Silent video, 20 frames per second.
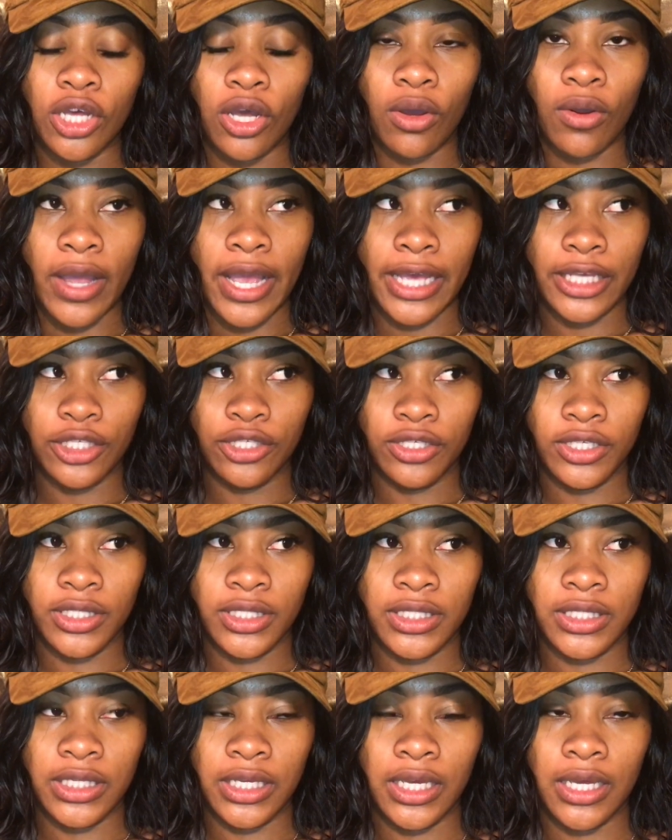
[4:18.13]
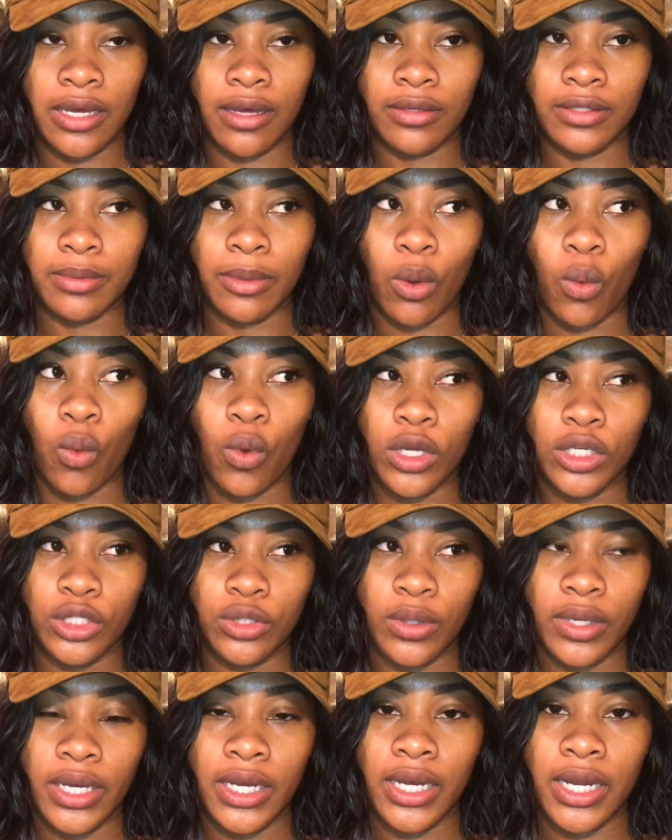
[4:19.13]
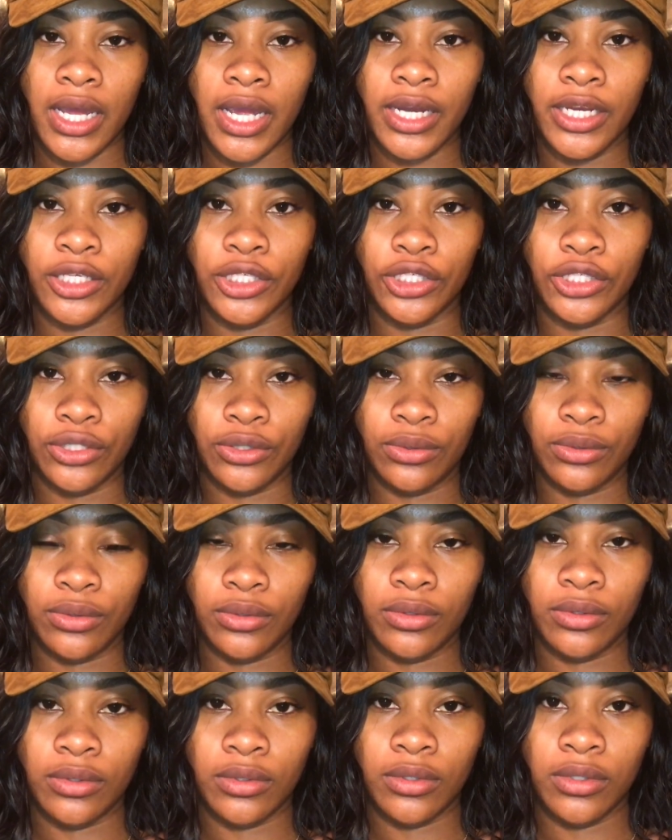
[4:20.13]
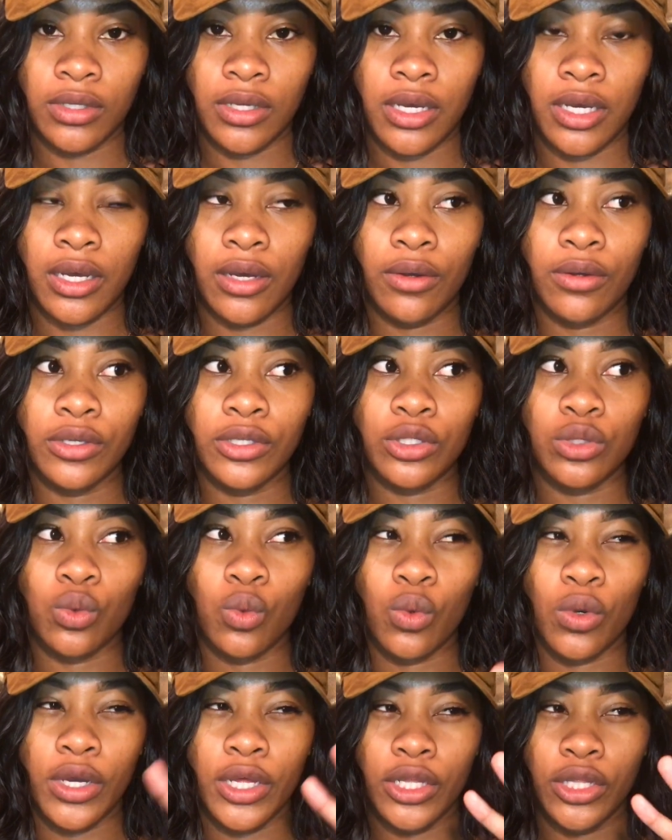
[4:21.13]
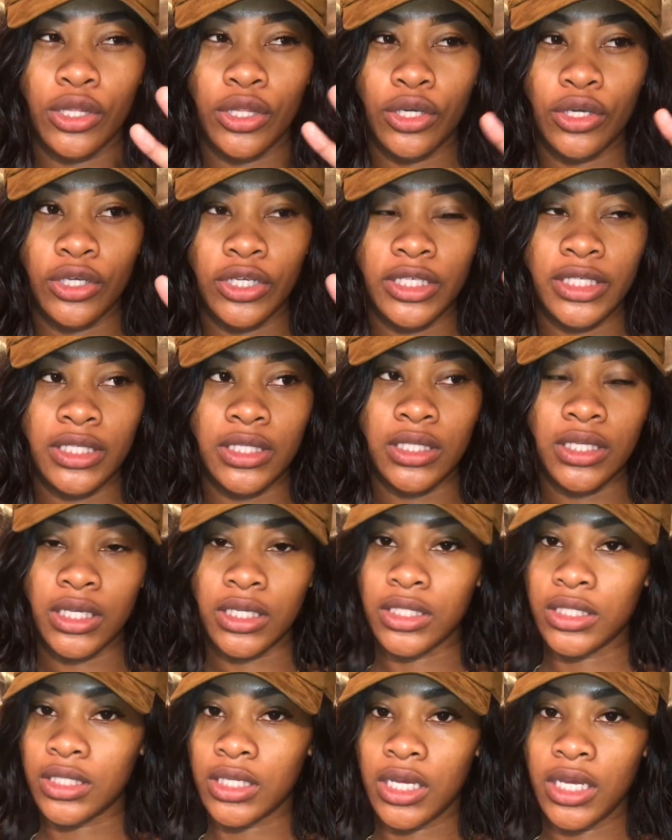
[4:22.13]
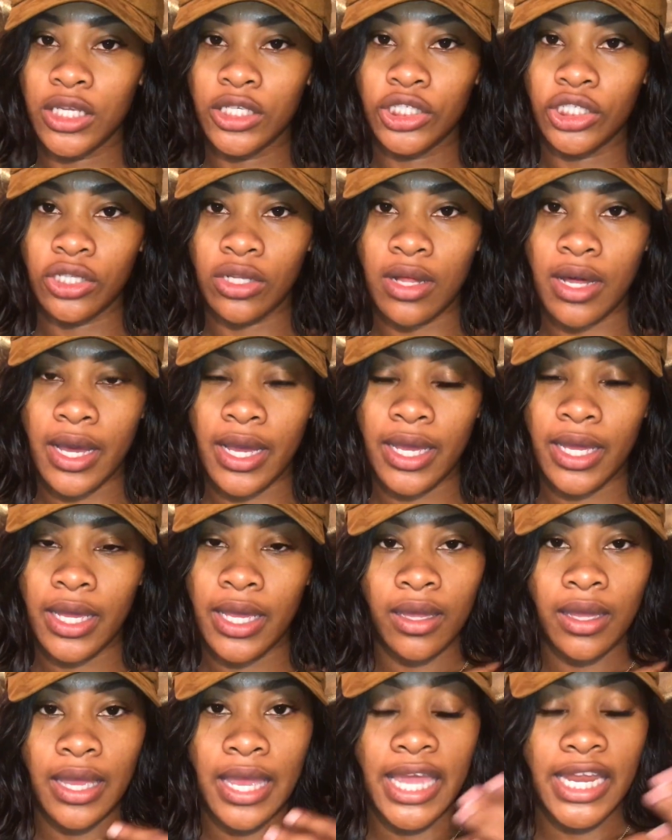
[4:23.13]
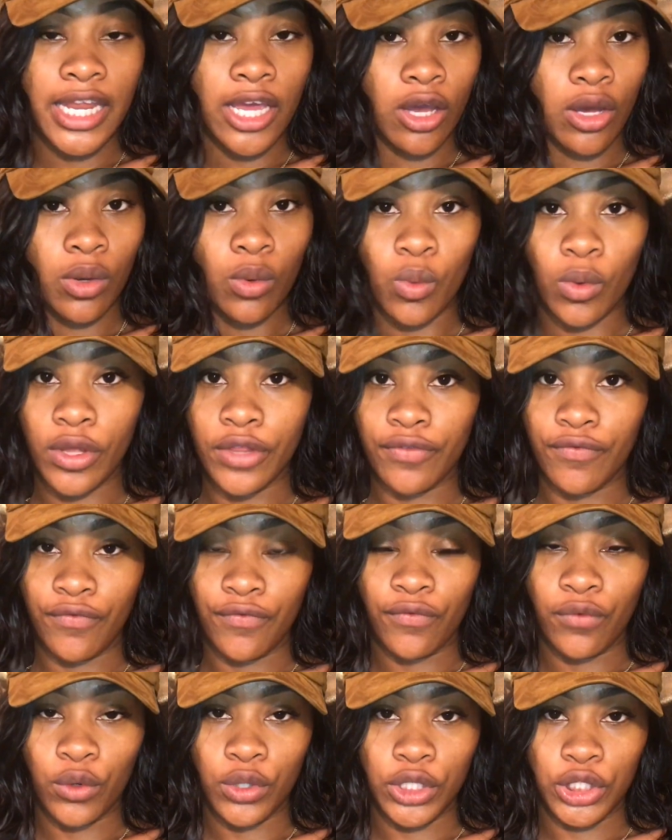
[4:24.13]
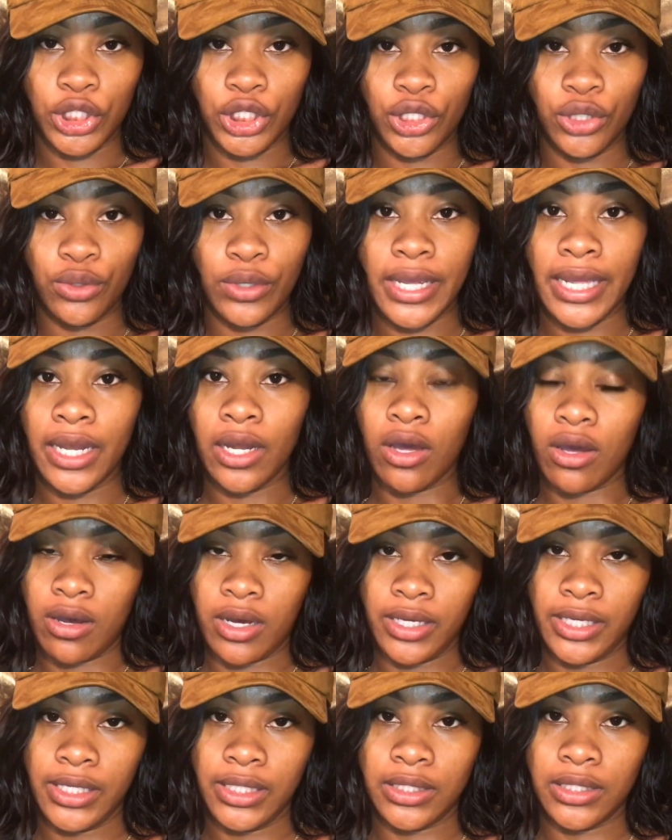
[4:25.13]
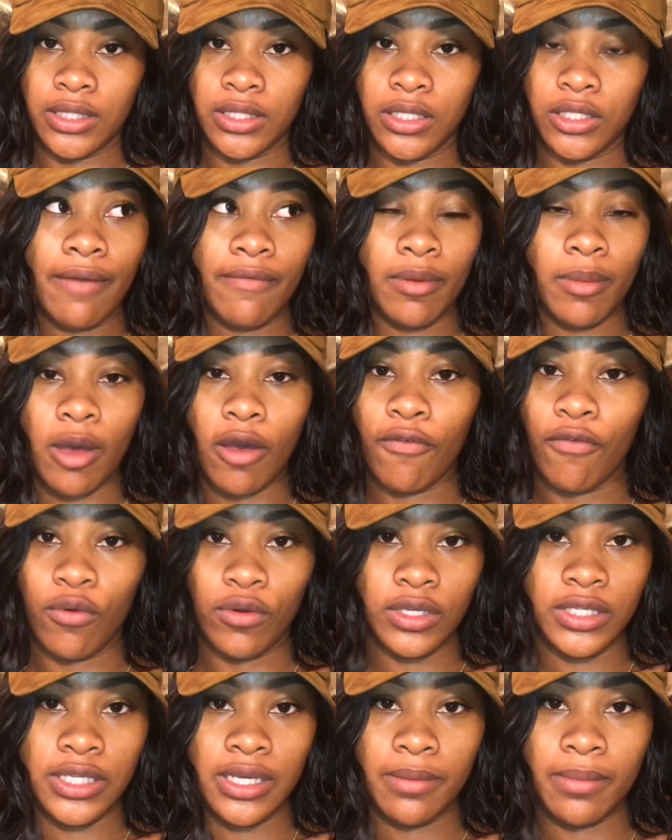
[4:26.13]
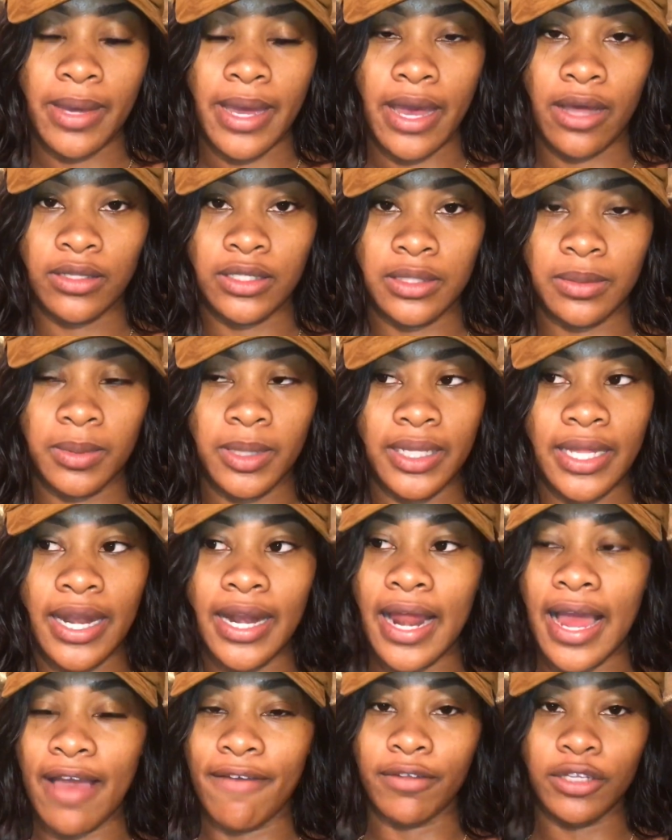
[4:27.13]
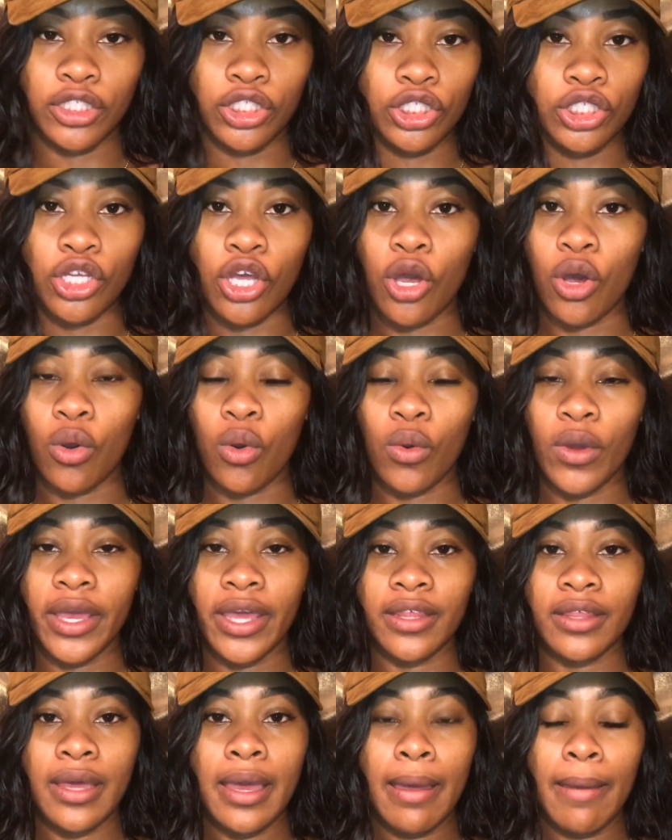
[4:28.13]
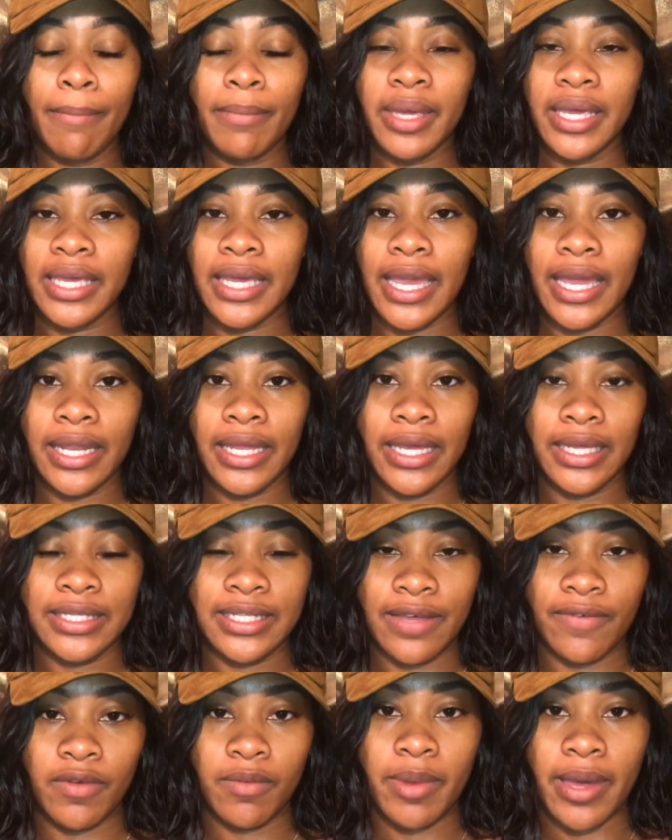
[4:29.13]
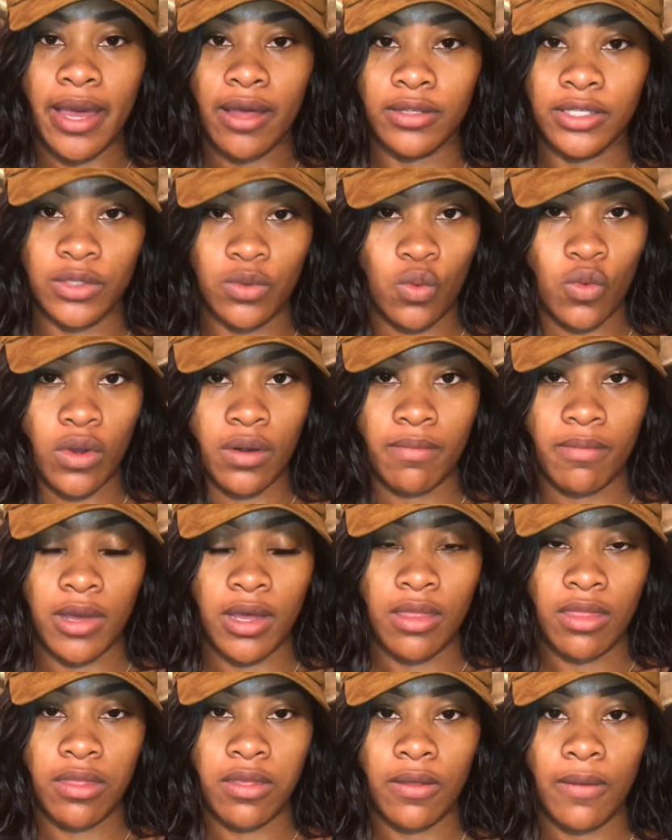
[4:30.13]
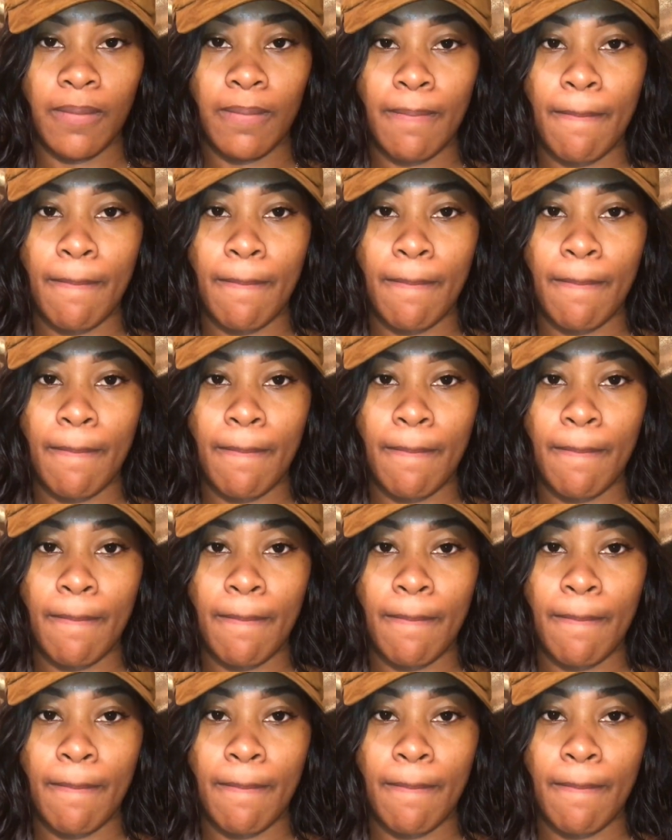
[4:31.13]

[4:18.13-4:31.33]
So as you can see, I was about 129 in June. I was 136 in July. And now I'm 142 in August. I have about 14 pounds. Split that in half. Let's just go with me gaining 7 pounds in 1 month.